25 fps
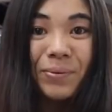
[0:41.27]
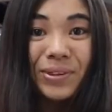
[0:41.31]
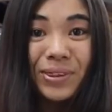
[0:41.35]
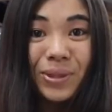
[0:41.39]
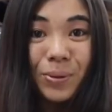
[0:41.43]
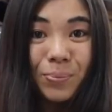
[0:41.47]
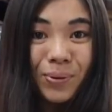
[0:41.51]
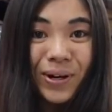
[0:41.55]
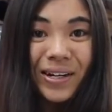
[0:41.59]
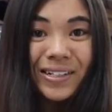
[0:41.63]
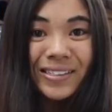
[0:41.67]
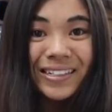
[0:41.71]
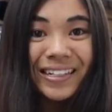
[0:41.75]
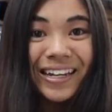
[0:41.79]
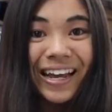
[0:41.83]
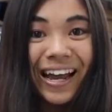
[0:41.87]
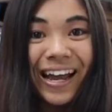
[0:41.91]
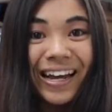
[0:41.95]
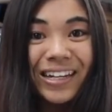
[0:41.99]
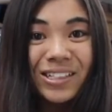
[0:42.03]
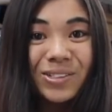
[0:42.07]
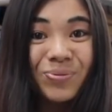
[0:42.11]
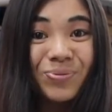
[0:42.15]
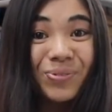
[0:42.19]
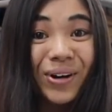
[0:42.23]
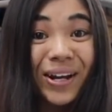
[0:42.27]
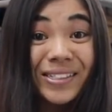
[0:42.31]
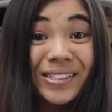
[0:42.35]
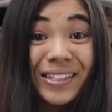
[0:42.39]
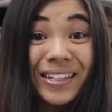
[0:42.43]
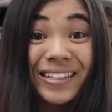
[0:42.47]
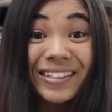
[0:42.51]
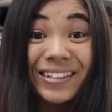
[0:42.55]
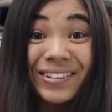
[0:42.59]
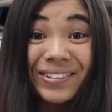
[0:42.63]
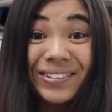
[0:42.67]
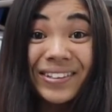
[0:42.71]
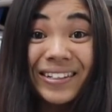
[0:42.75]
with the price of gas
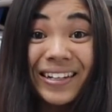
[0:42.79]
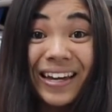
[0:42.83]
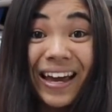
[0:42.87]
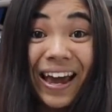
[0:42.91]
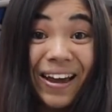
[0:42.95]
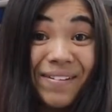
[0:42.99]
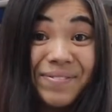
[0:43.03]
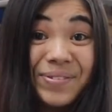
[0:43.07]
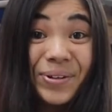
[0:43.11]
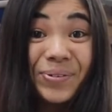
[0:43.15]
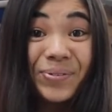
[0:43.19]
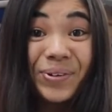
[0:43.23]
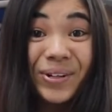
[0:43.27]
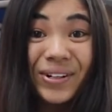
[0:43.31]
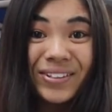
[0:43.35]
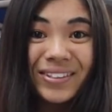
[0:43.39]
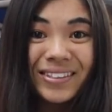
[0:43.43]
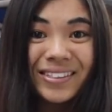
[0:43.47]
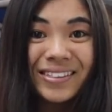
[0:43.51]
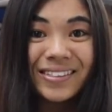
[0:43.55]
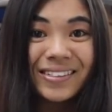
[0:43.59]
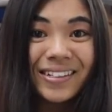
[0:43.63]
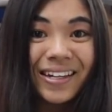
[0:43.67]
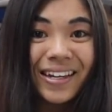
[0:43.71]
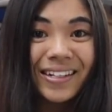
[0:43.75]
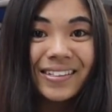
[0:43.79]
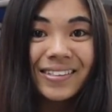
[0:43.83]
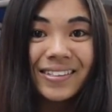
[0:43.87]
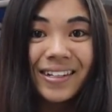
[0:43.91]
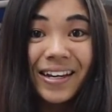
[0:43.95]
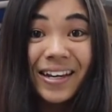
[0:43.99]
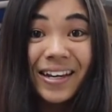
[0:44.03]
rising nearly everywhere in the States,